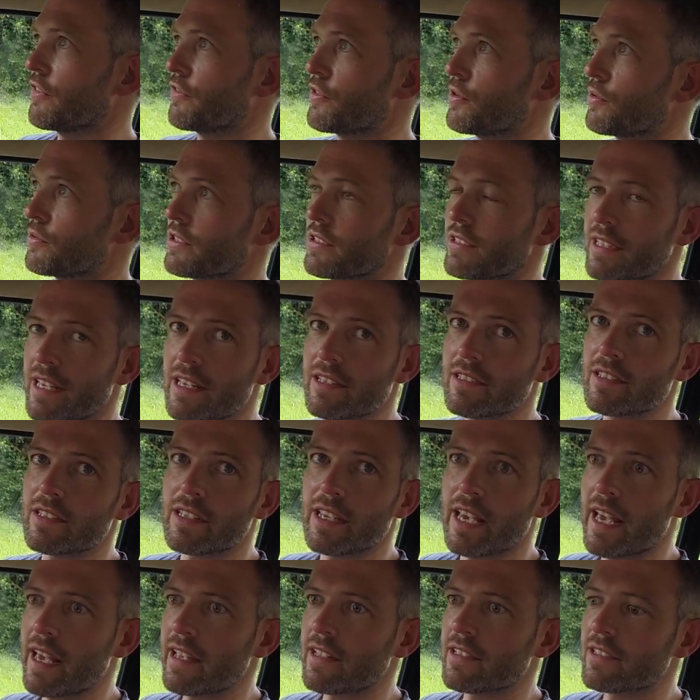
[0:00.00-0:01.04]
fuel just isn't
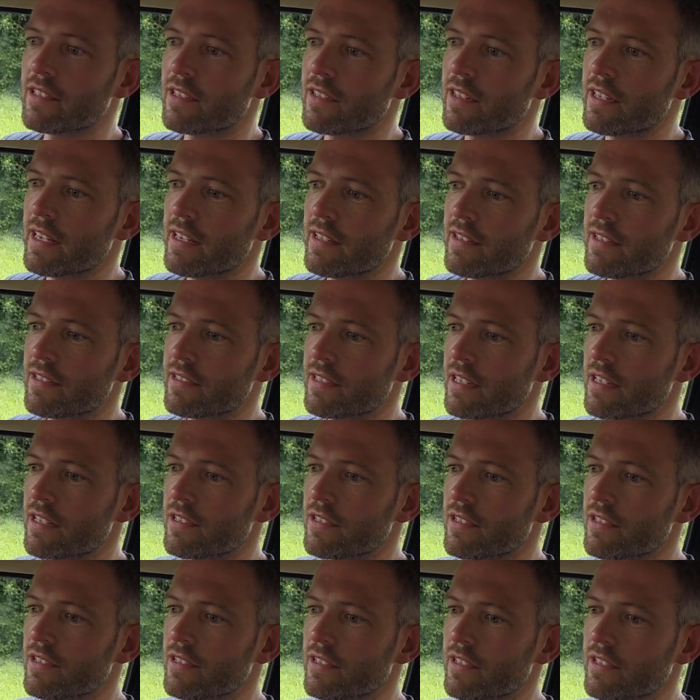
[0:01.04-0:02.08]
getting to the
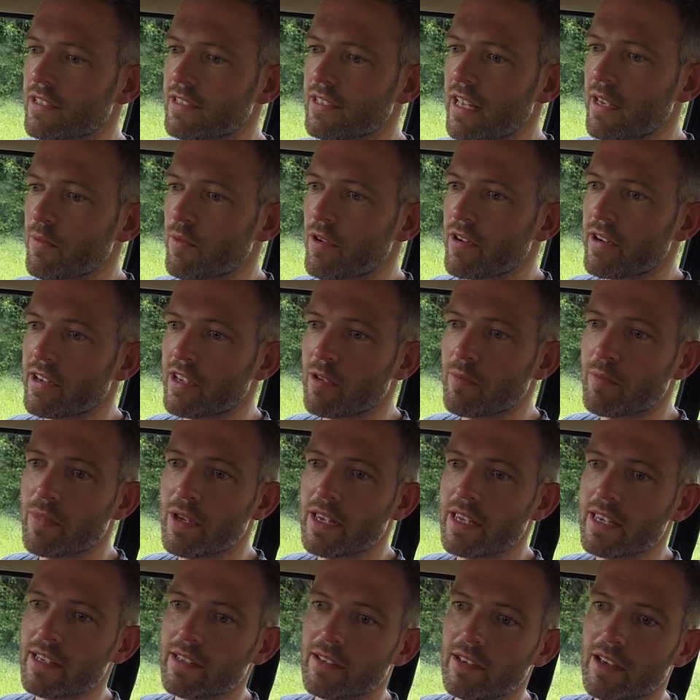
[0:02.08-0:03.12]
cylinders in a state where it can
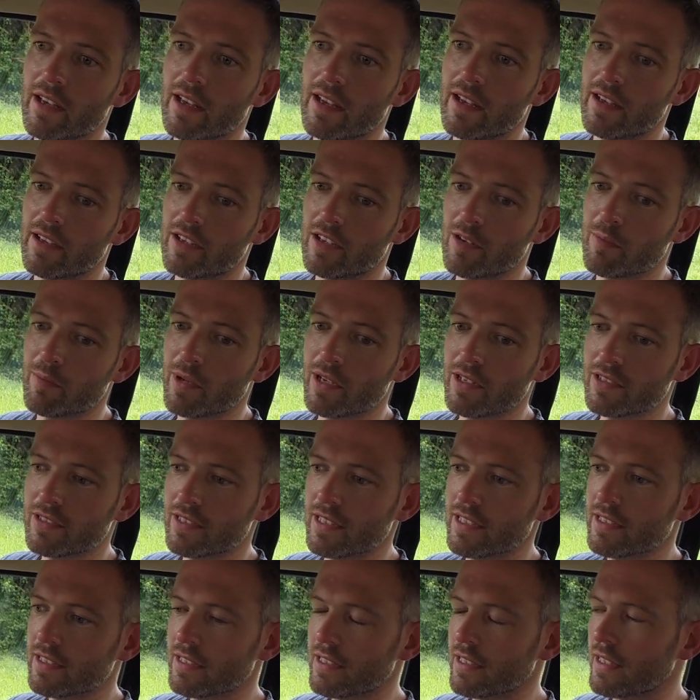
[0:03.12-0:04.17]
be
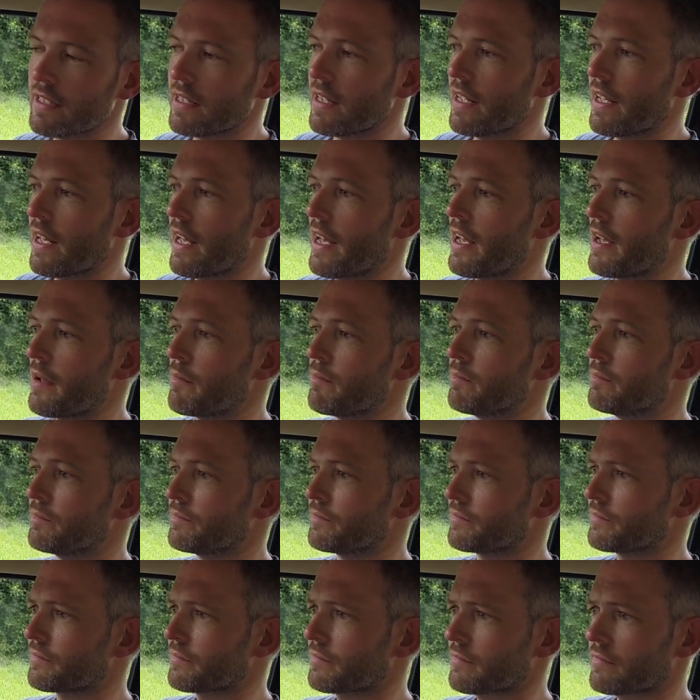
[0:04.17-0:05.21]
combusted.
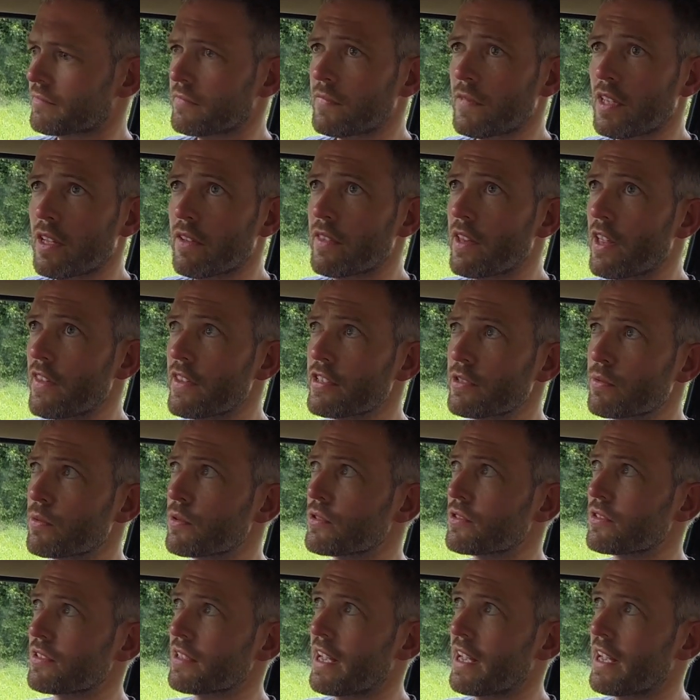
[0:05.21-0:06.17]
Now this was